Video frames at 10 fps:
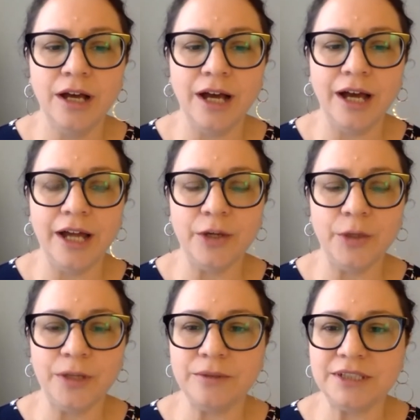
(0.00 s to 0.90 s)
I hope
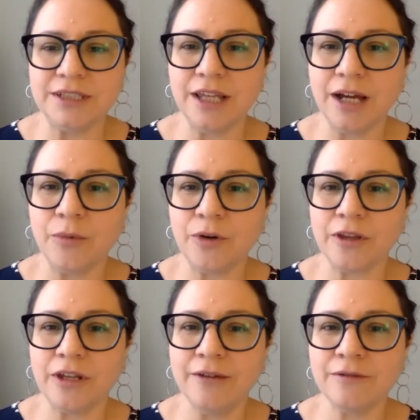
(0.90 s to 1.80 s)
that we see that more
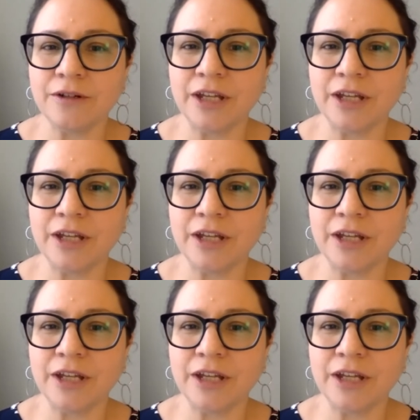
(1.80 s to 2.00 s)
than ever,